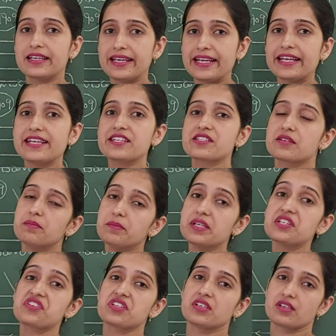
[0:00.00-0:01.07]
8
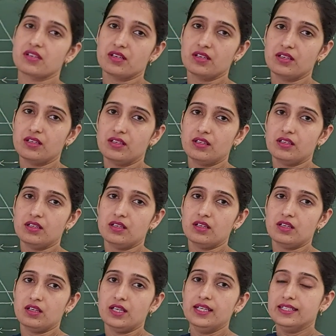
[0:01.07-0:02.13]
meter.
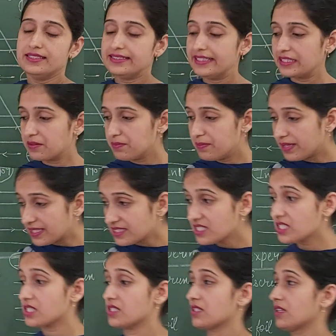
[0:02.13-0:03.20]
That
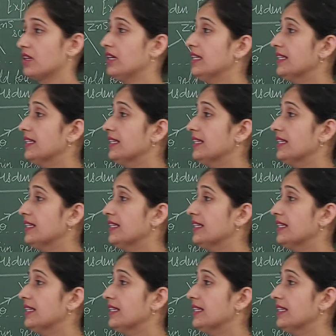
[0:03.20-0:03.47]
means